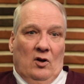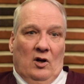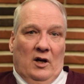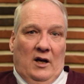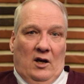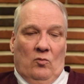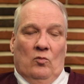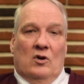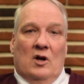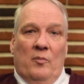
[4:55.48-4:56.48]
again,
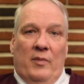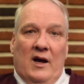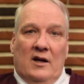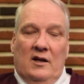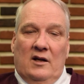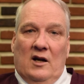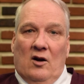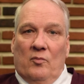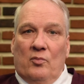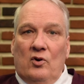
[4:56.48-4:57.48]
we'll come back in our
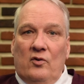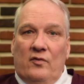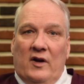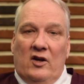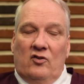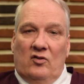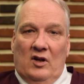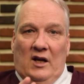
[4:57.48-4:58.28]
improve phase